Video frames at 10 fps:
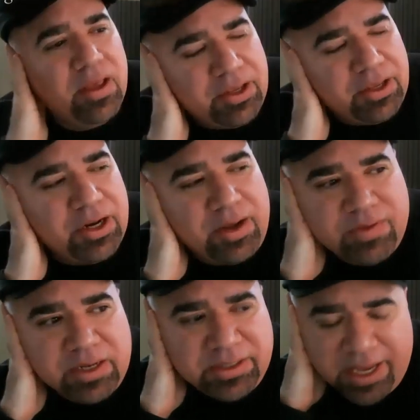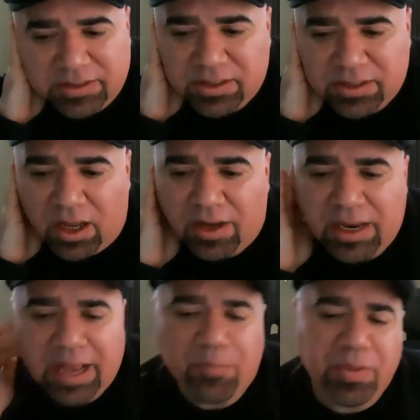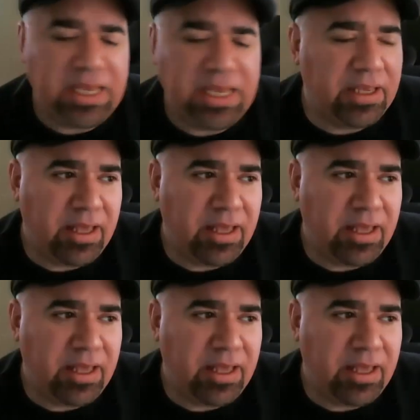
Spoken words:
I've done tests on how big